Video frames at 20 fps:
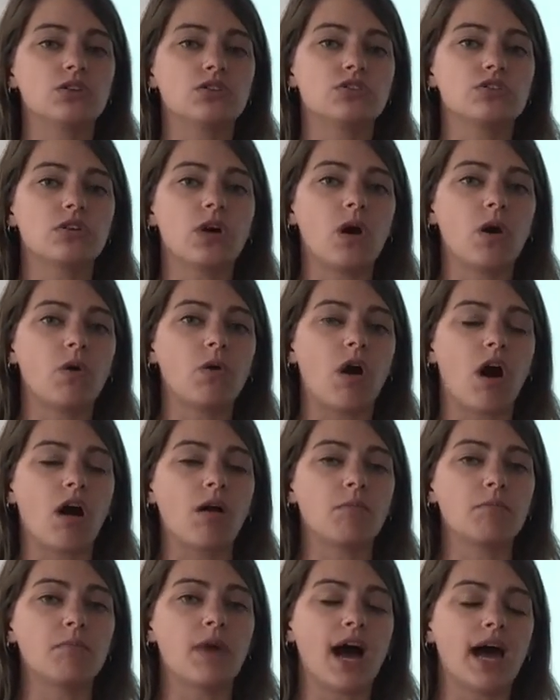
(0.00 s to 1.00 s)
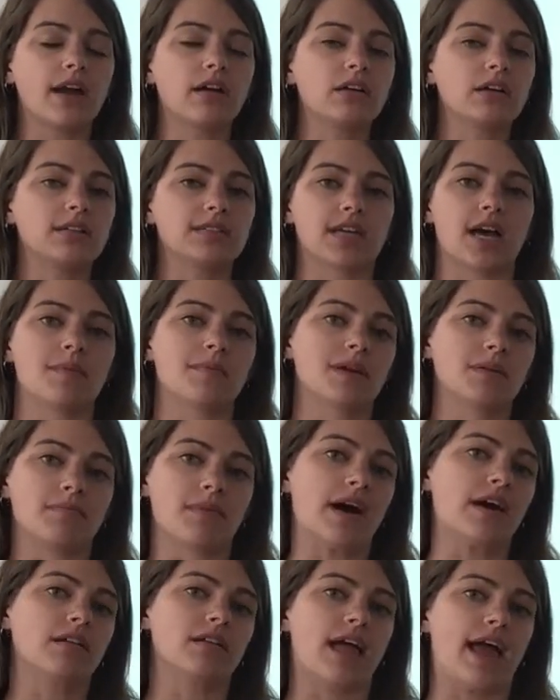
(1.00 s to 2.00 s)
So our modern atomic
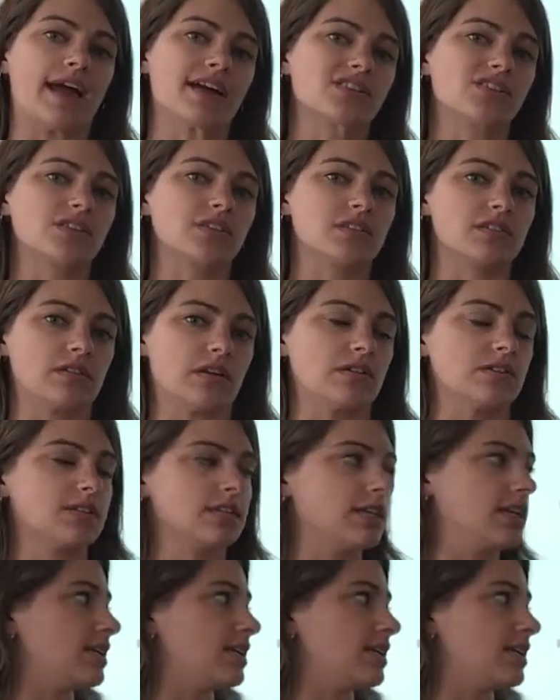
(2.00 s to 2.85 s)
model actually starts